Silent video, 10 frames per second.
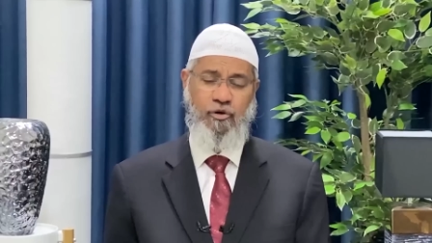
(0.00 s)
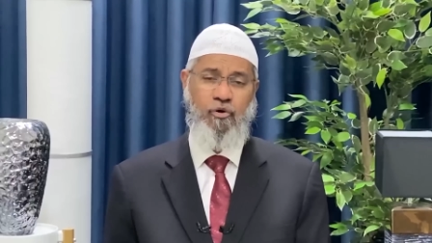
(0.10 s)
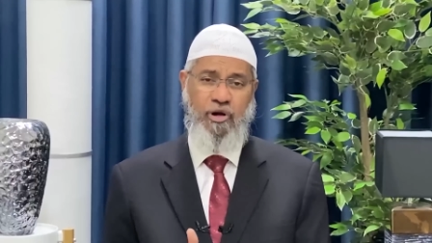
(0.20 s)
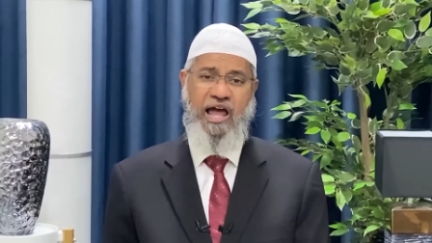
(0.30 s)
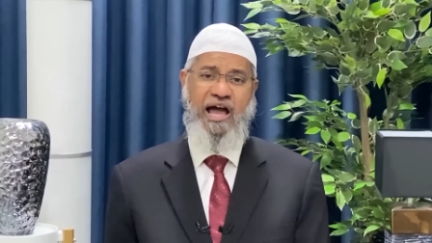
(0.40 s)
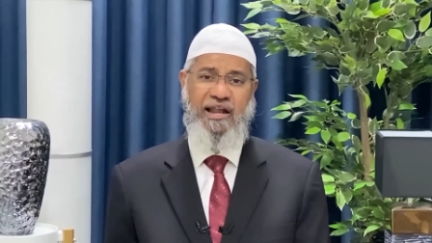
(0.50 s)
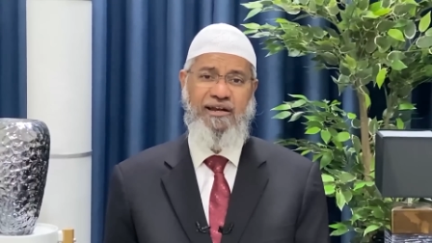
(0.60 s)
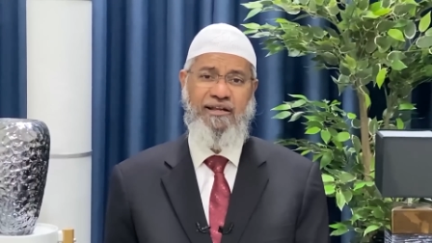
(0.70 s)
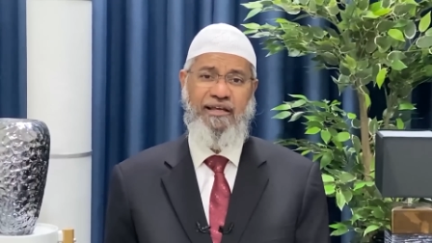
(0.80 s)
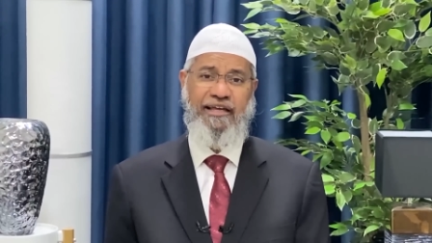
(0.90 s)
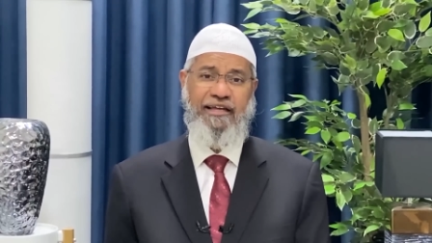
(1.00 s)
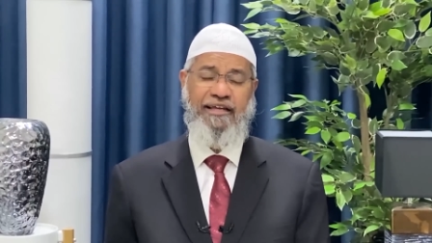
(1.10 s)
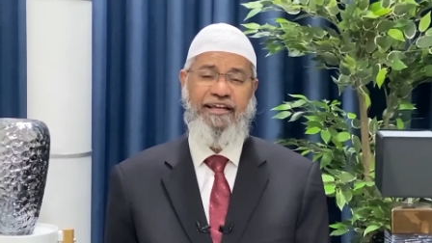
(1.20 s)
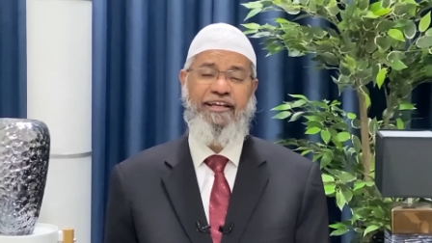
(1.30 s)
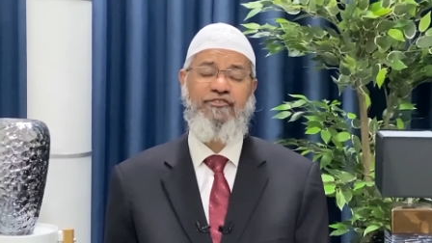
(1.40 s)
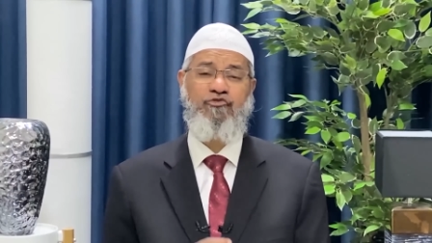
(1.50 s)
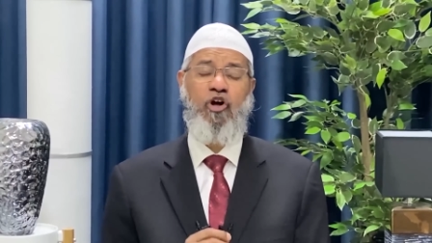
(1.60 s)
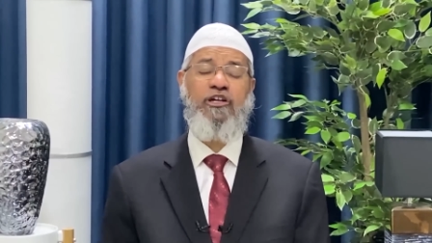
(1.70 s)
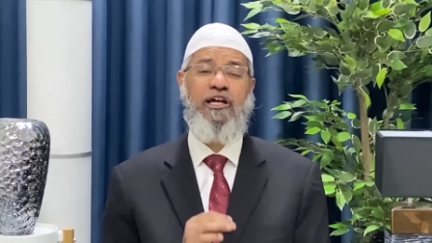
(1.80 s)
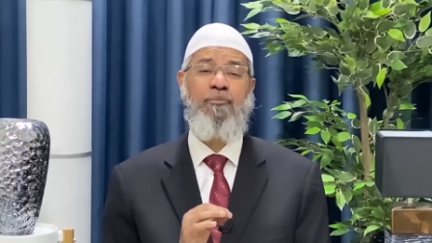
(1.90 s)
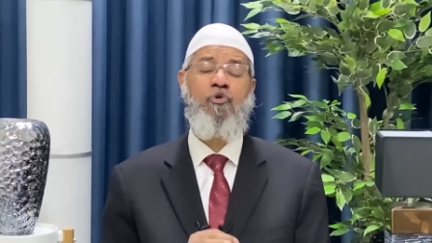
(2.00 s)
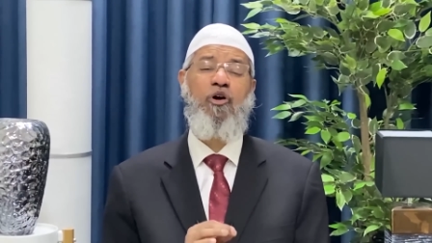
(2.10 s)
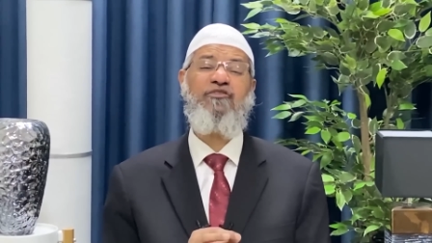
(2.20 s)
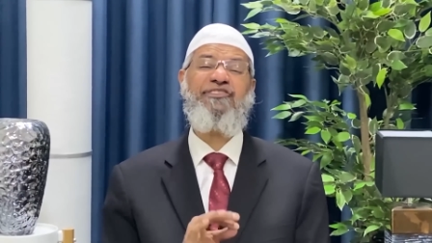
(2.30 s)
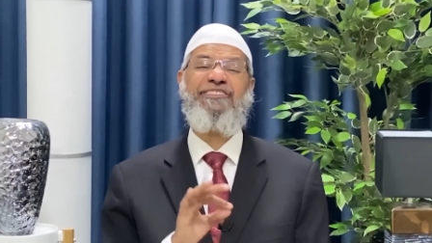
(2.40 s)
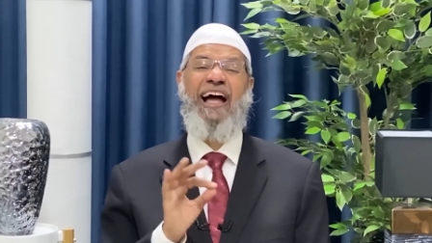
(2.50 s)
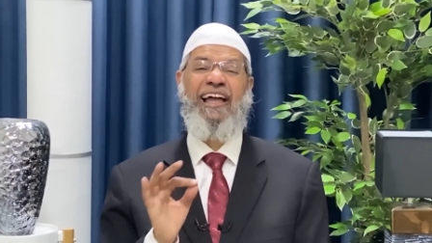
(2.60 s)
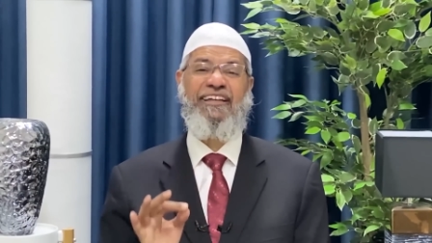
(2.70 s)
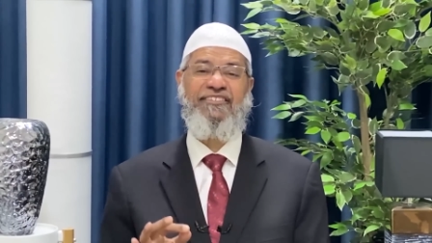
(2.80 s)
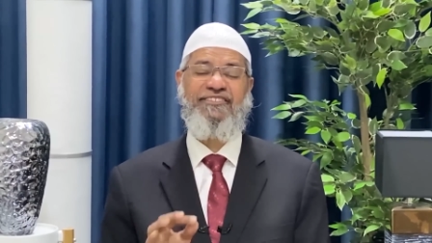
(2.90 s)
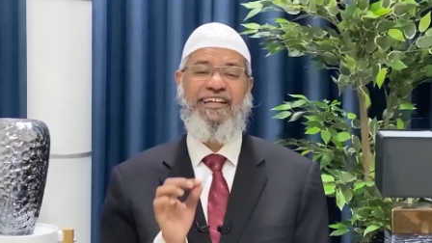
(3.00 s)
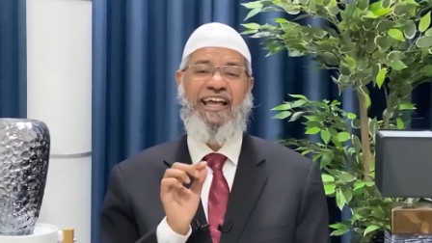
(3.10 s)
Quran is not a book of science,